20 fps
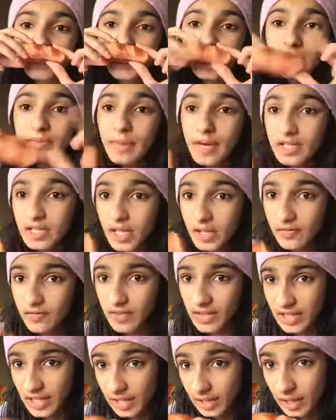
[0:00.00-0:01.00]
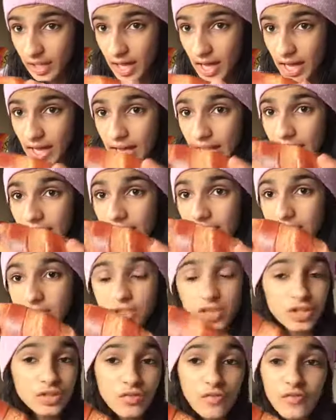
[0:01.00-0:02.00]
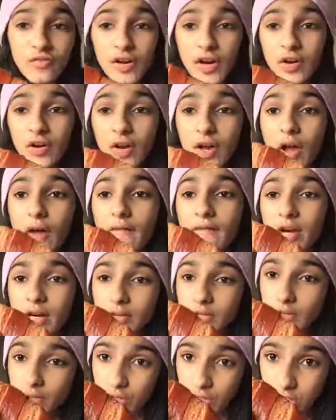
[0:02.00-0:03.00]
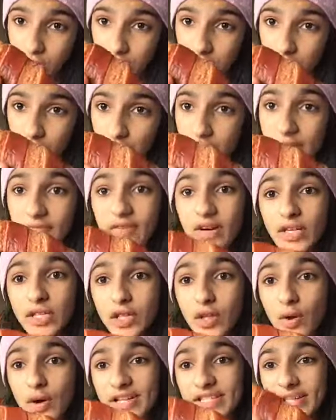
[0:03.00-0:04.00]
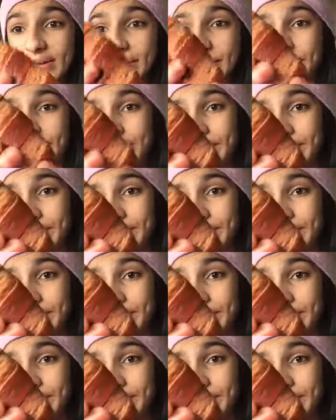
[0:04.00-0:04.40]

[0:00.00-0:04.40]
Smells like vanilla, and it's just very, very squishy and very polarizing.